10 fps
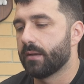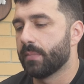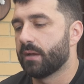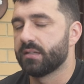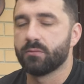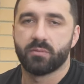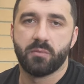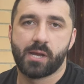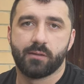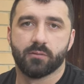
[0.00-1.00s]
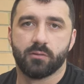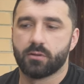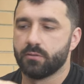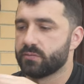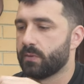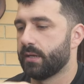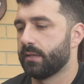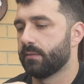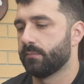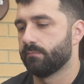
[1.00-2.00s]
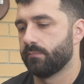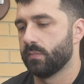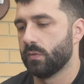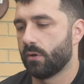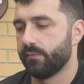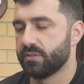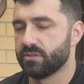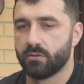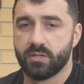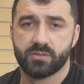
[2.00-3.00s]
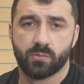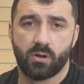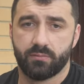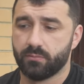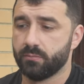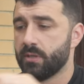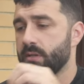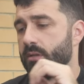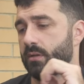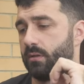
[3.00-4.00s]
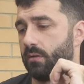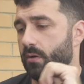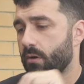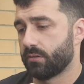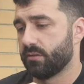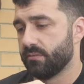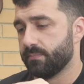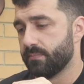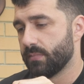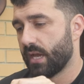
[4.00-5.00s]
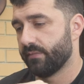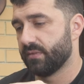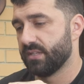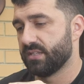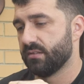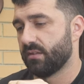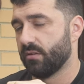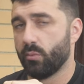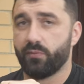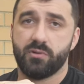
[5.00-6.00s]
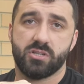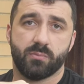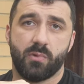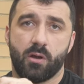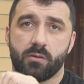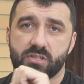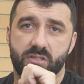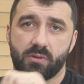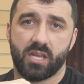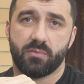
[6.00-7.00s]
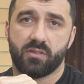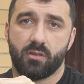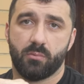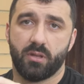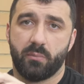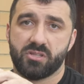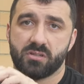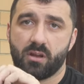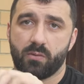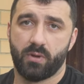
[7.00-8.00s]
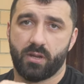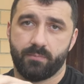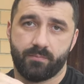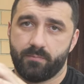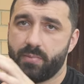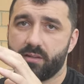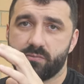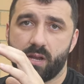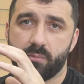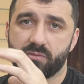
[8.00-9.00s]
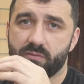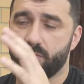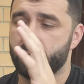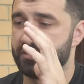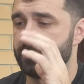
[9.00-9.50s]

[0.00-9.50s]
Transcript: it, hunting with my mate Luke, who's running night vision on his rifle, I could have this in the thermal fusion mode, still keep the thermal image and know where whereabouts rabbits or foxes